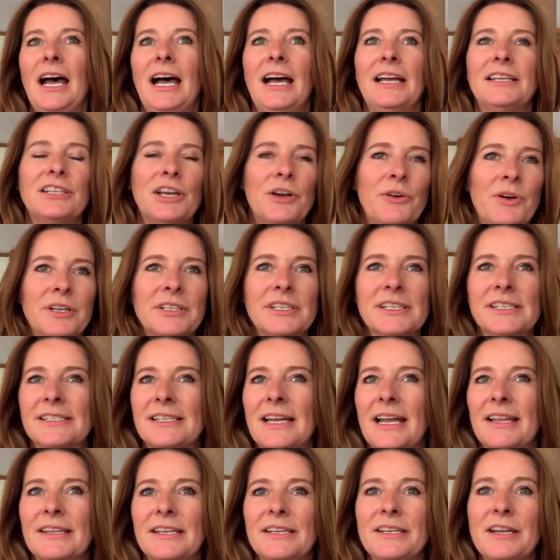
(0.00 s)
I don't
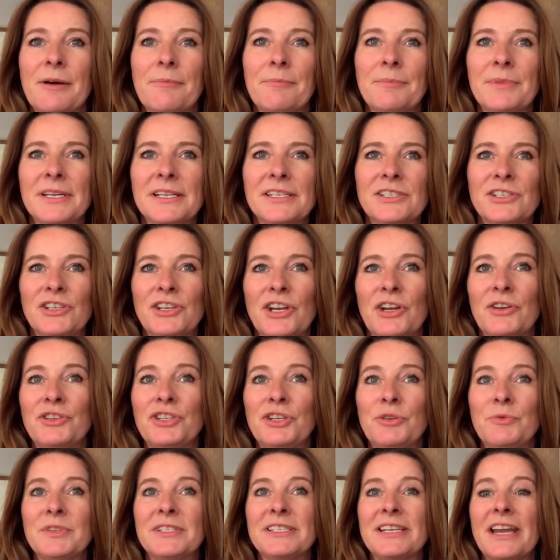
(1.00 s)
understand the numbers.
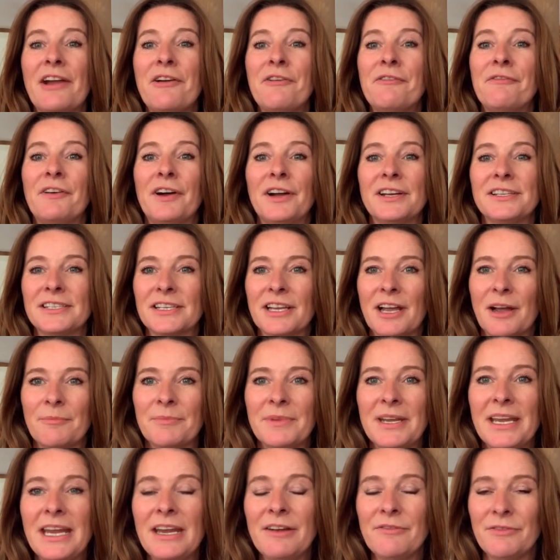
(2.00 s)
She was terrified to
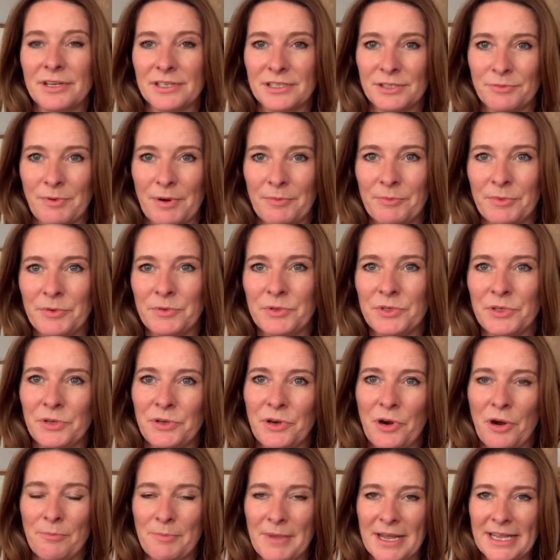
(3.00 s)
come near us when we were
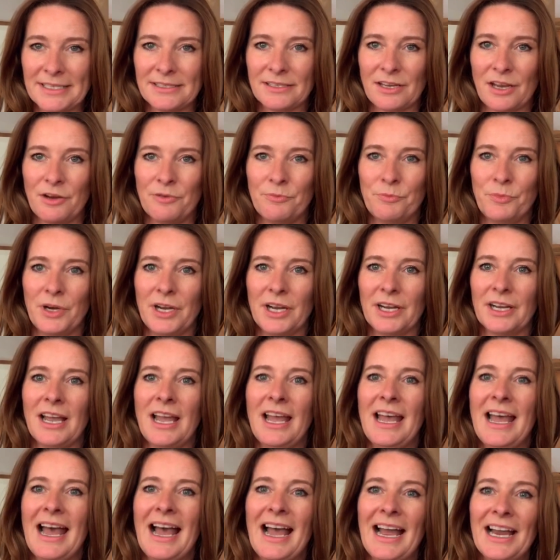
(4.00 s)
doing our maths homework.
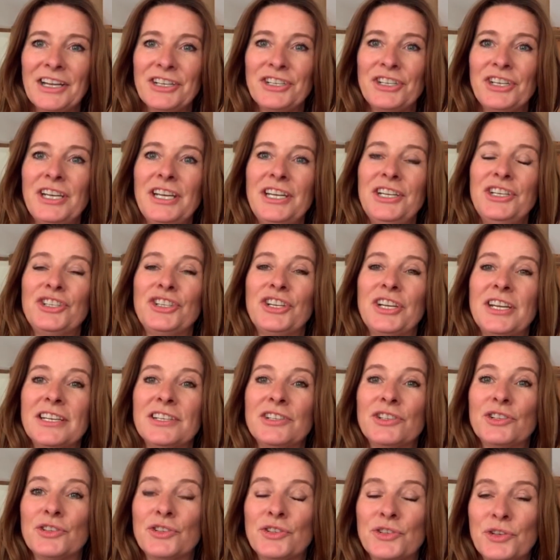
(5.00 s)
Actually, she
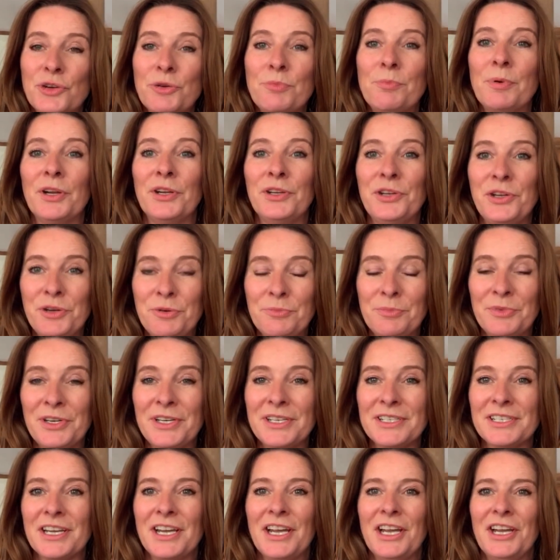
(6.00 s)
is
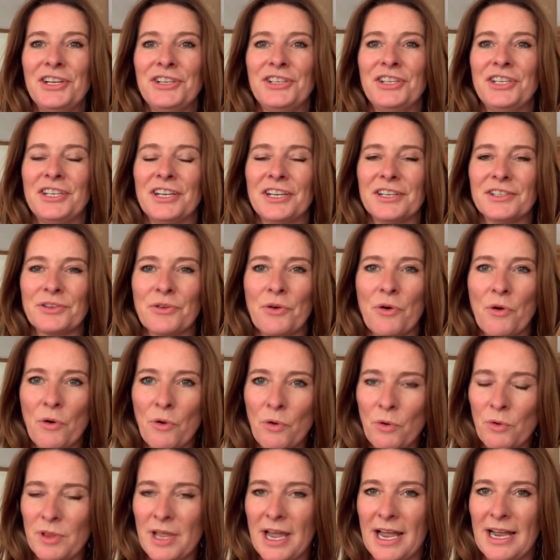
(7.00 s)
supernumerate. She does
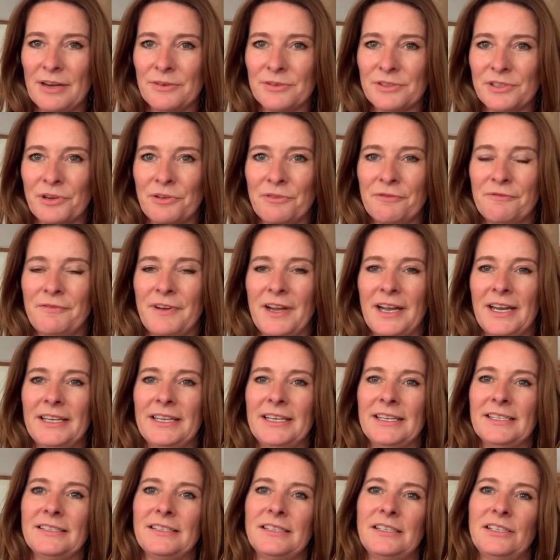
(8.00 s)
all the household
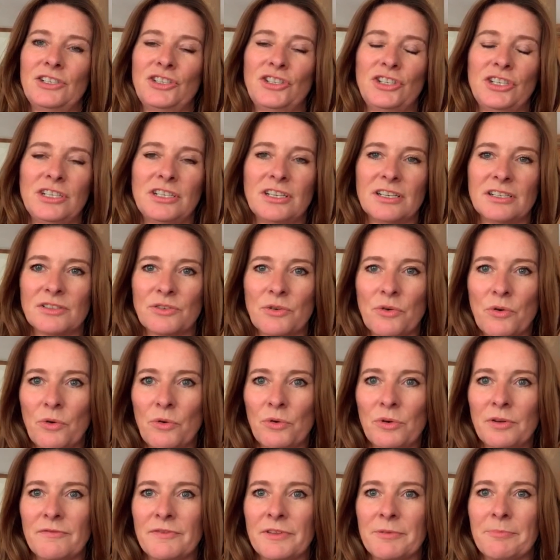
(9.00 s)
finances. She does
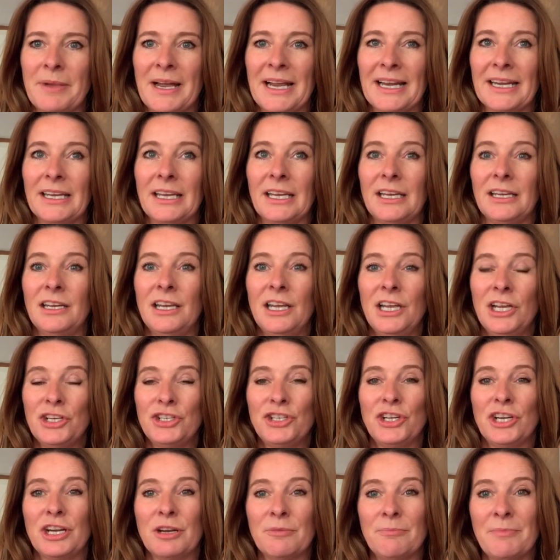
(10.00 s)
all of the banking.
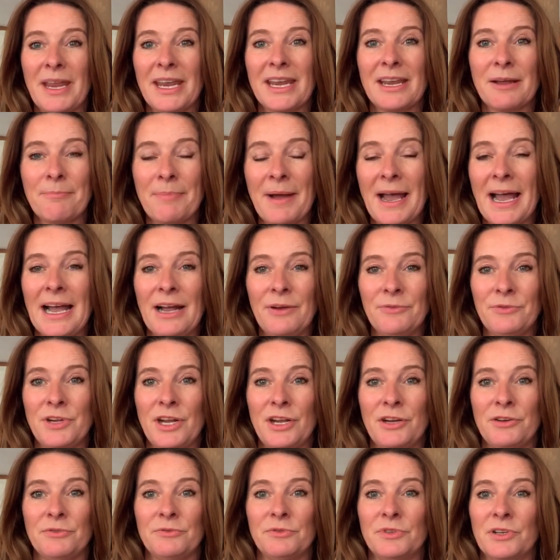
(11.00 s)
She can make a pound
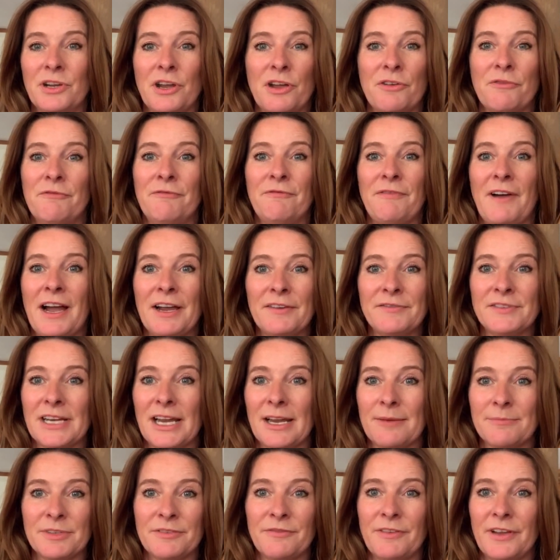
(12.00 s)
note go 5
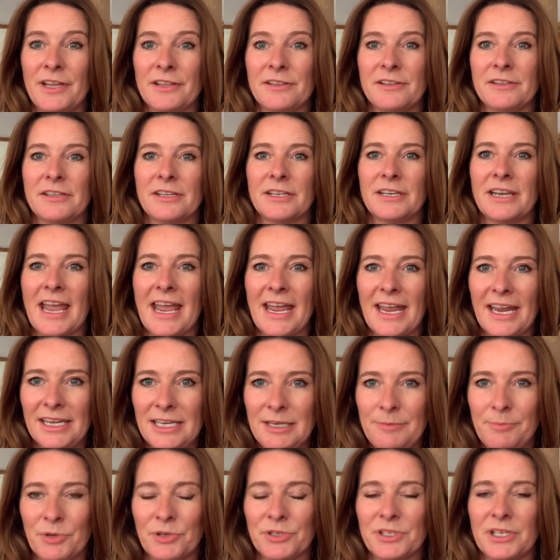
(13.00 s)
times further than
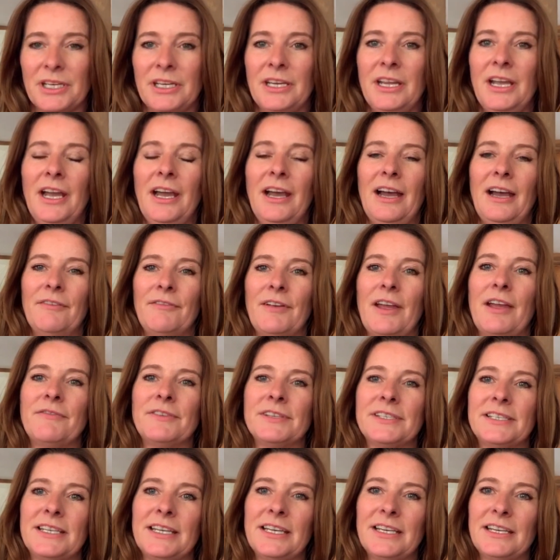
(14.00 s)
anybody I've
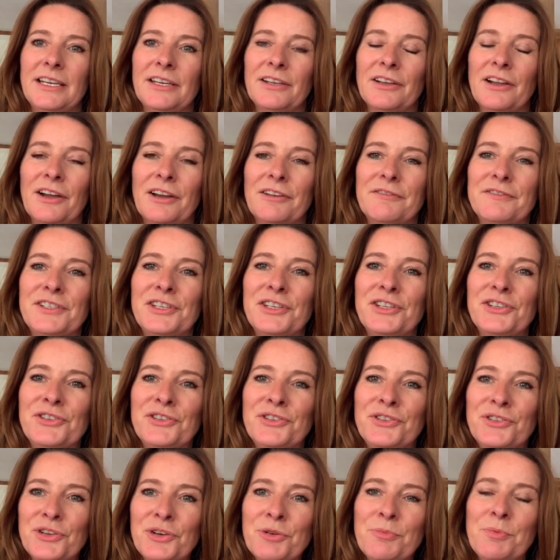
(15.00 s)
ever seen in life.
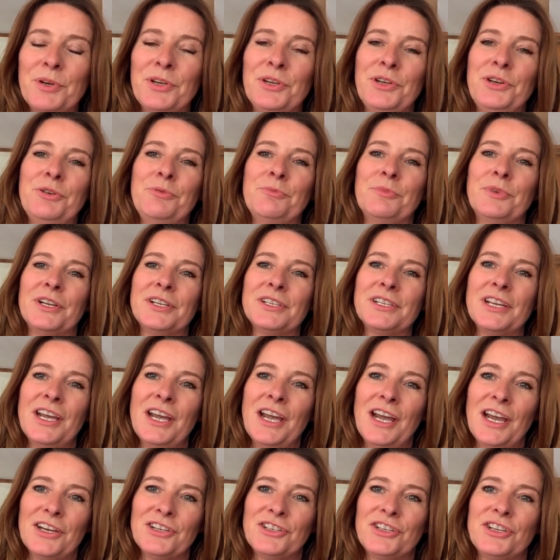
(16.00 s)
She's supernumerate,
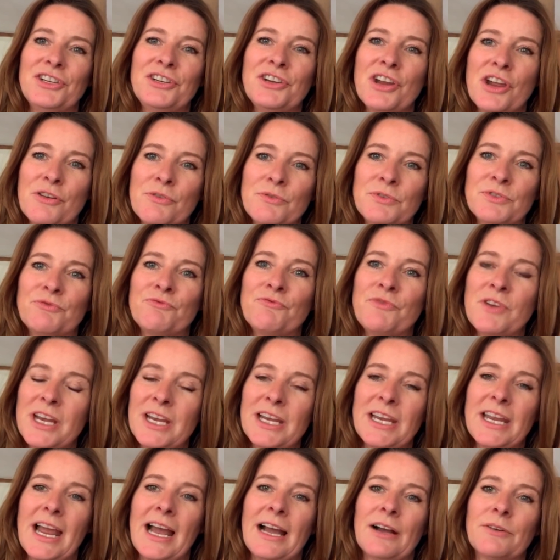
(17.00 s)
and she knows
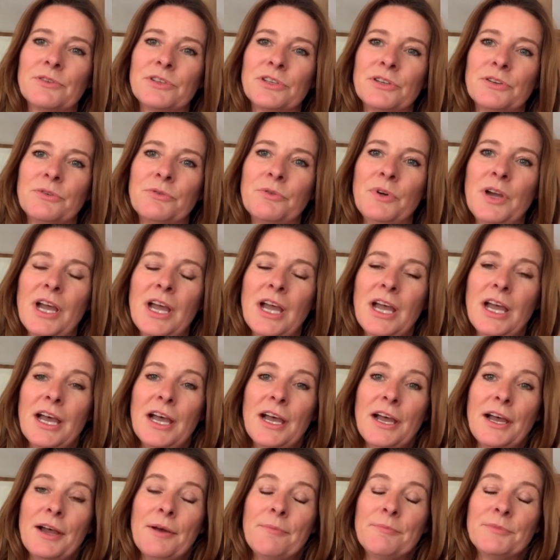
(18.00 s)
really how to,
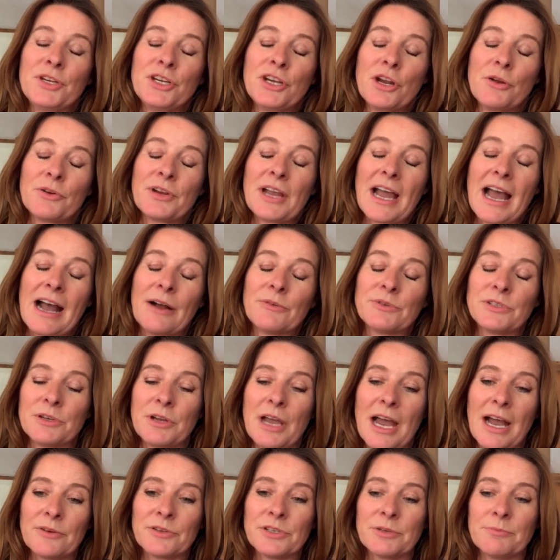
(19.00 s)
how
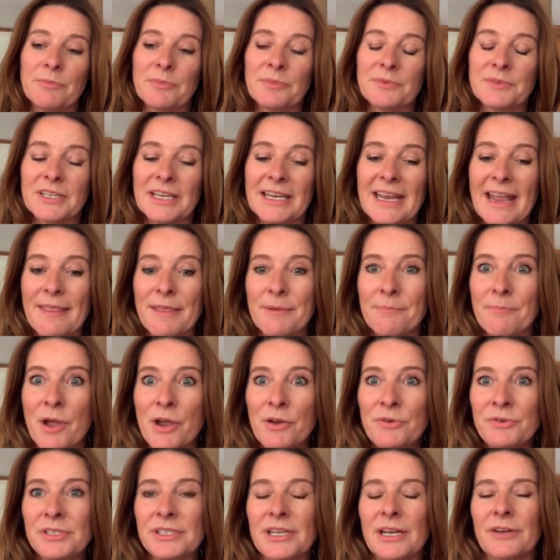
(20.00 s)
to get the
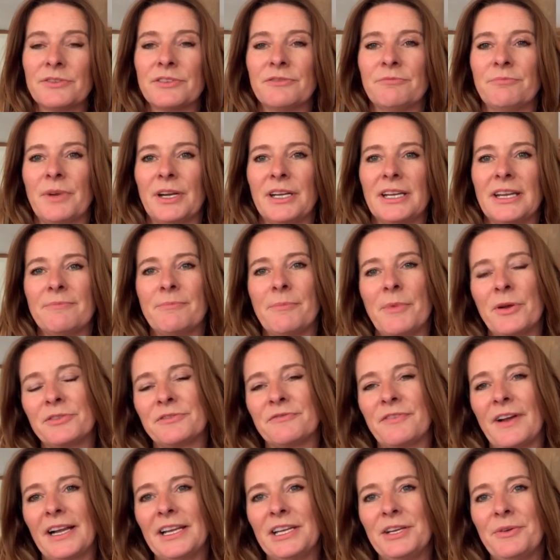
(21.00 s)
most out of money and
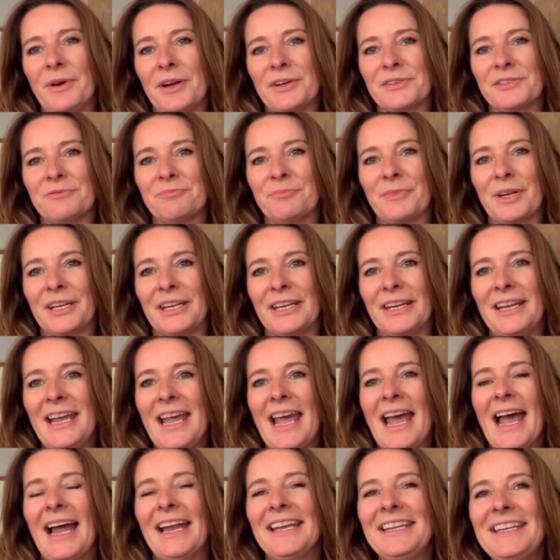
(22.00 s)
most value out of money.
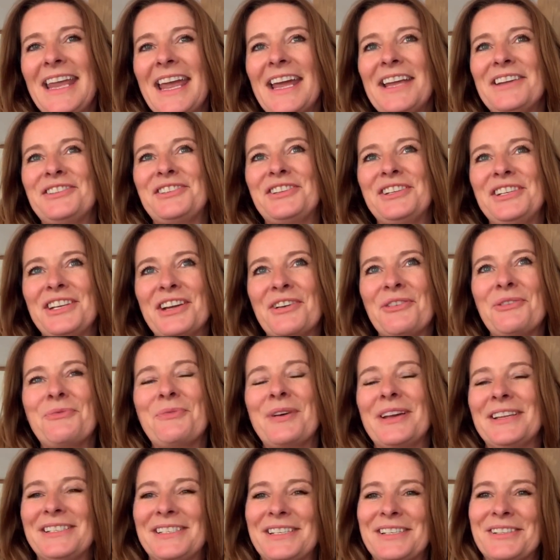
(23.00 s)
And yet she
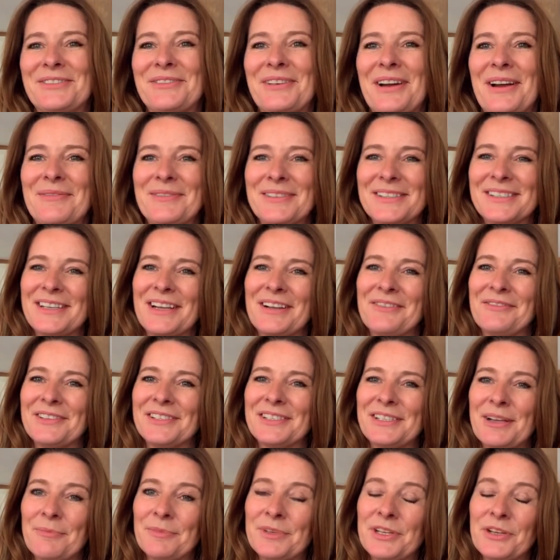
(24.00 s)
always described herself
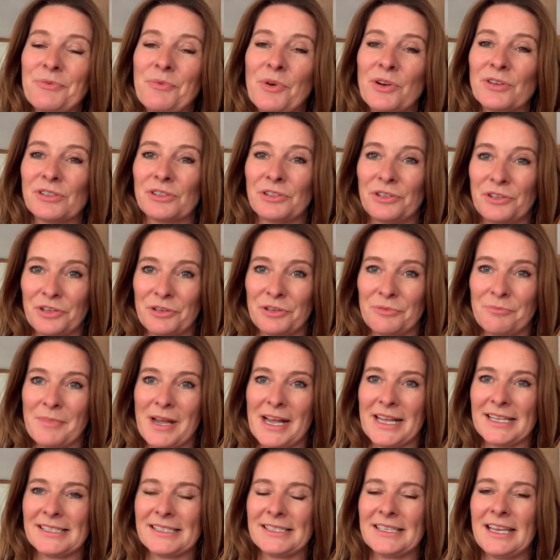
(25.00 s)
as somebody who wasn't good at
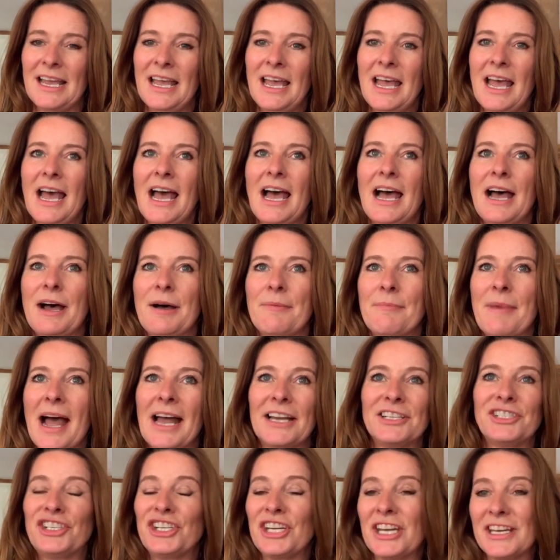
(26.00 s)
maths,
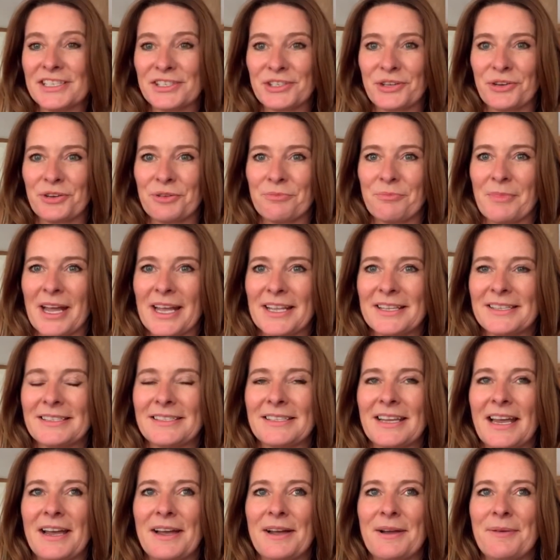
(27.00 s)
and she is good at
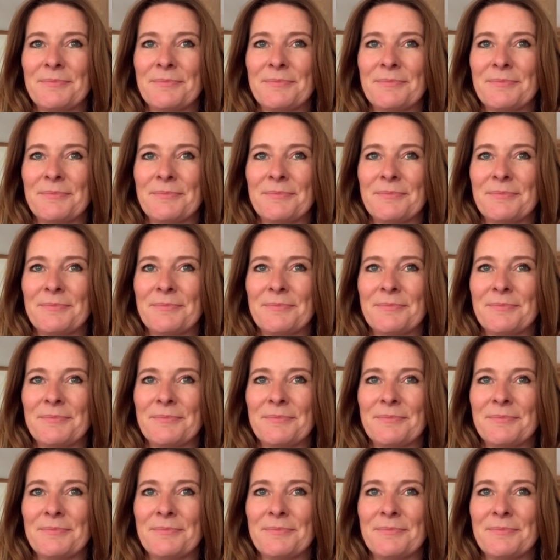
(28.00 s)
maths.